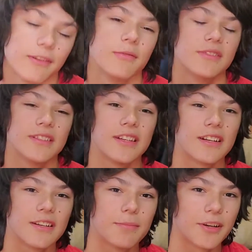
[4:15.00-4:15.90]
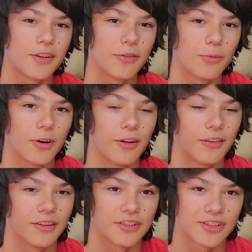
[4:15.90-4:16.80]
was in here, he put it on the wall,
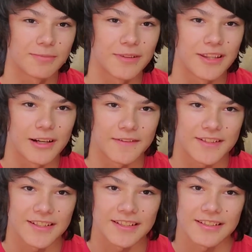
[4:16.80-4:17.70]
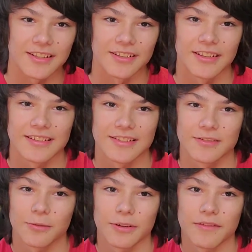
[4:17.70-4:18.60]
and it's just been there ever since. So that's the
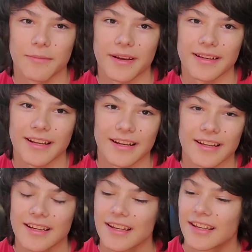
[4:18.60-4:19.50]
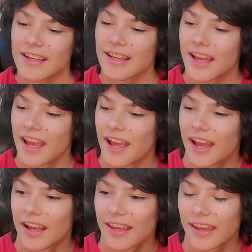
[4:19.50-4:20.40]
story of the band-aid.
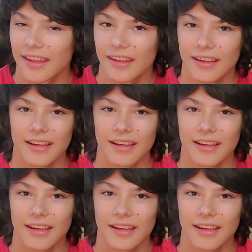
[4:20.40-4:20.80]
Okay.